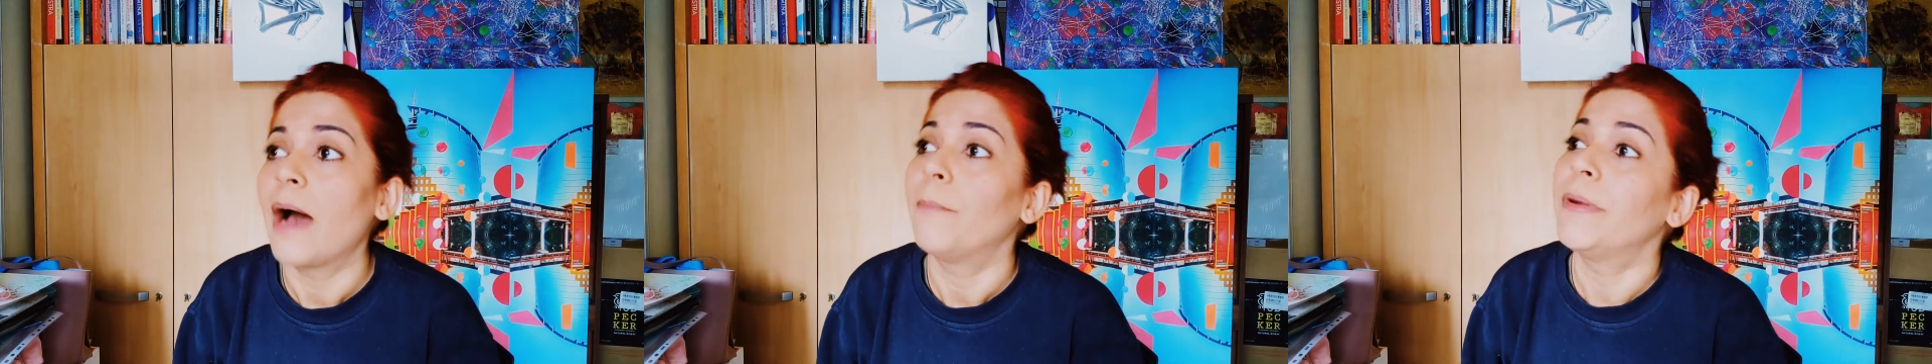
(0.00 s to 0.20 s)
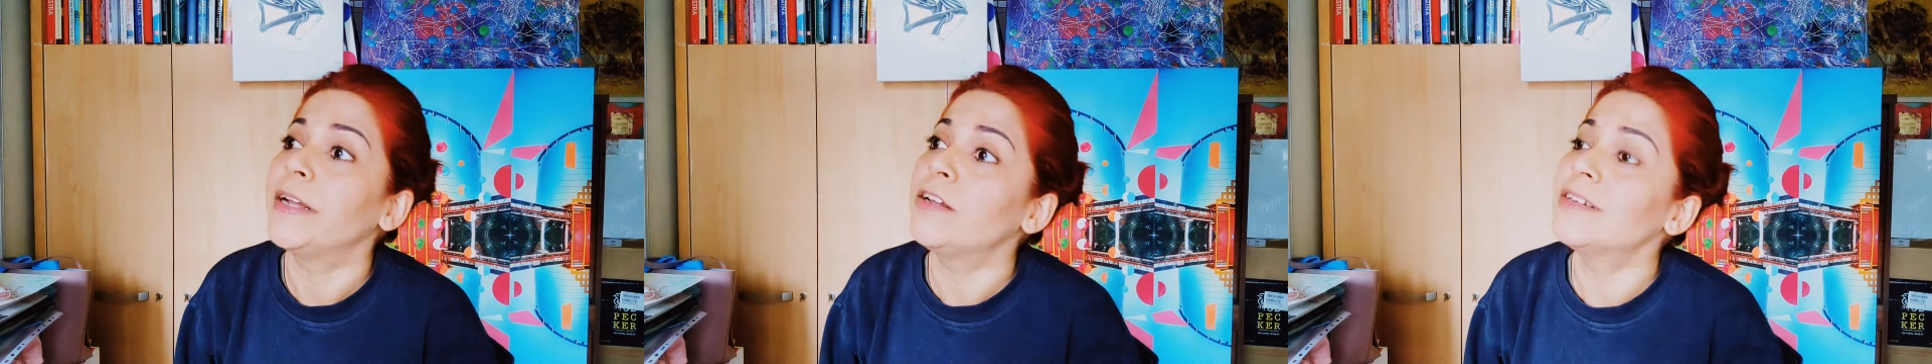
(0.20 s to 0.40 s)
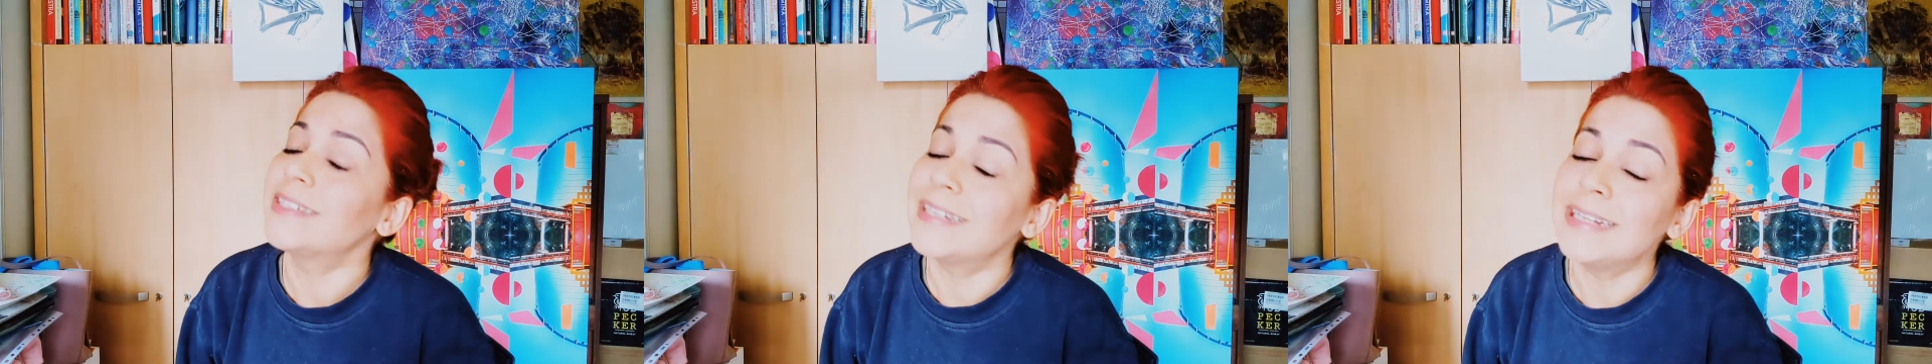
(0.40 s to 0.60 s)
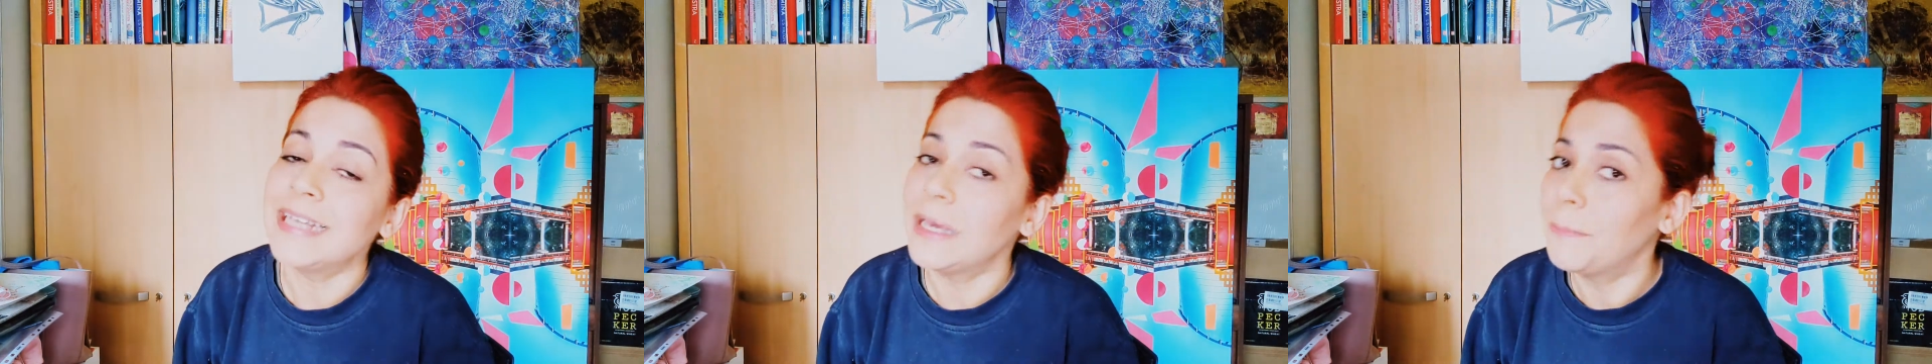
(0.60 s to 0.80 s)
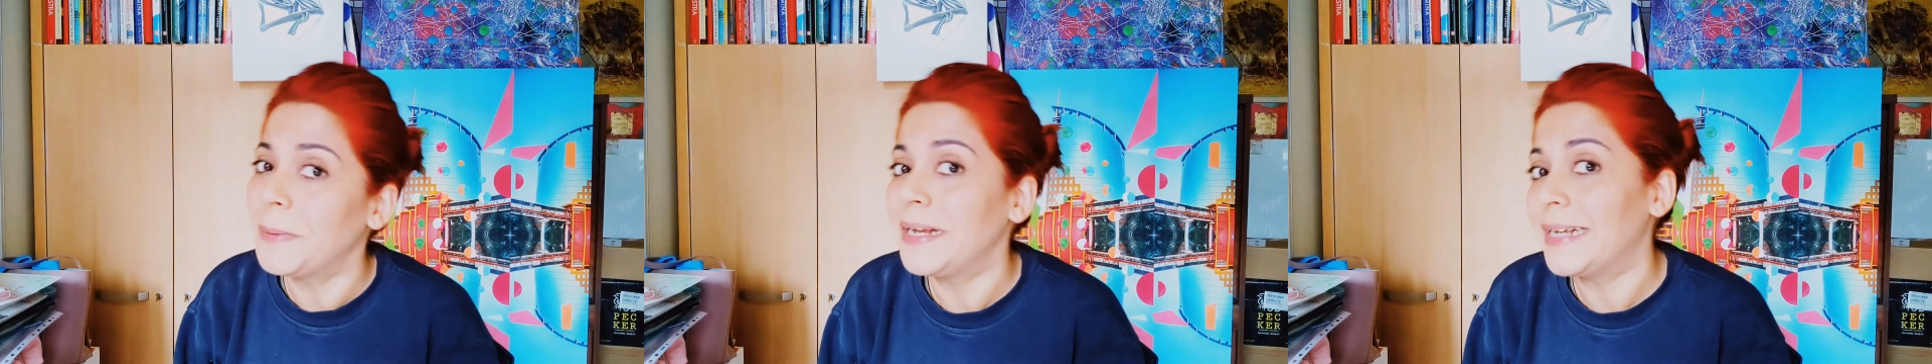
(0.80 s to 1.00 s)
but you're still
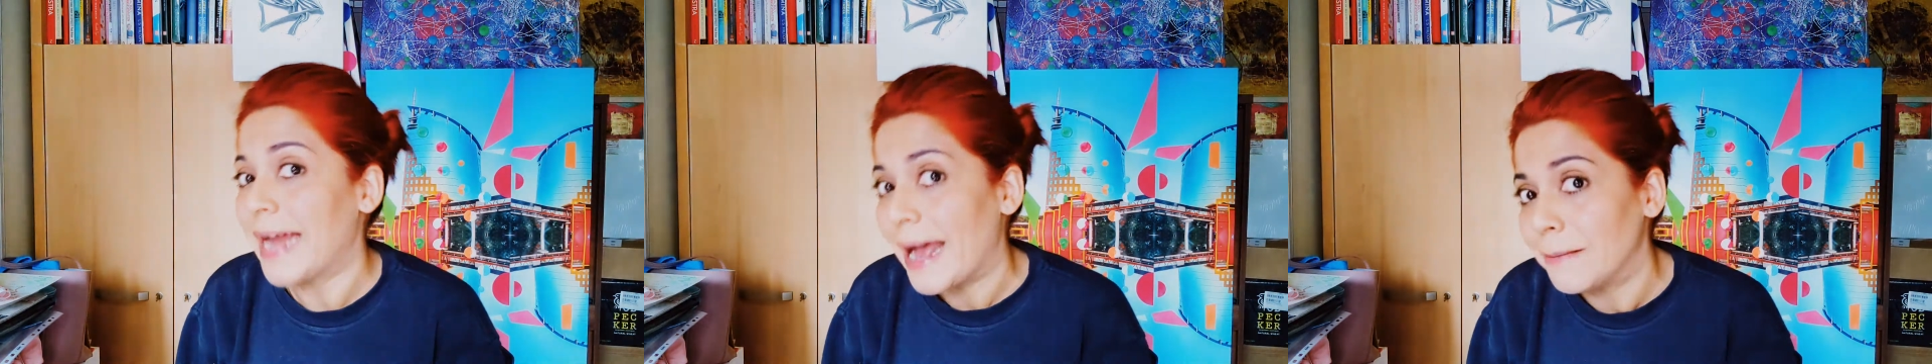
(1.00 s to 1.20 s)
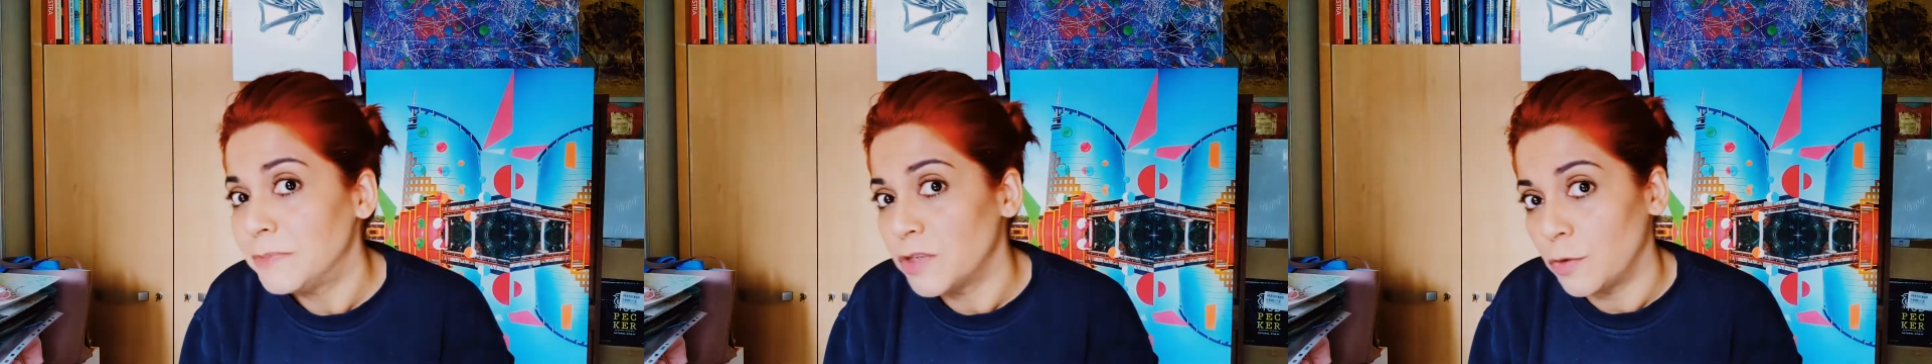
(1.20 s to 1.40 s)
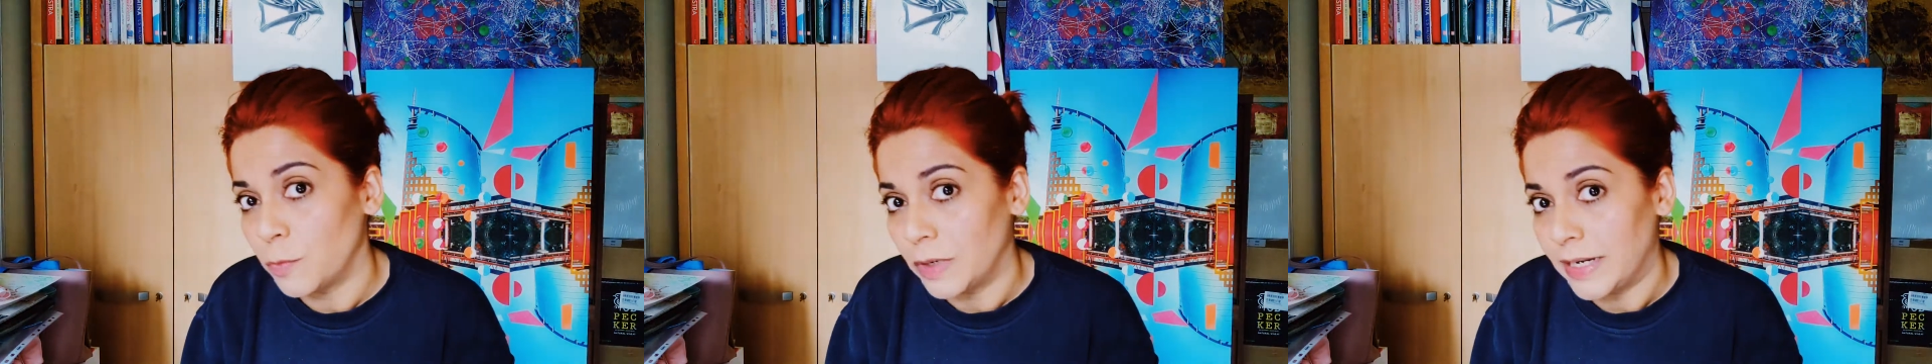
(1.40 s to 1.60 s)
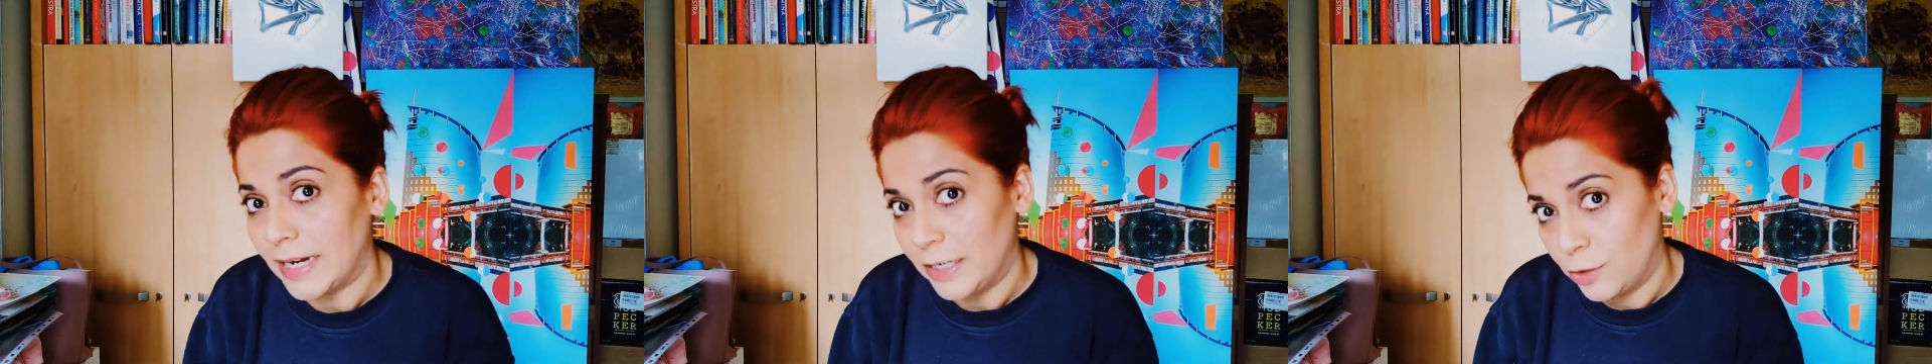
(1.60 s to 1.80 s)
keeping tabs on what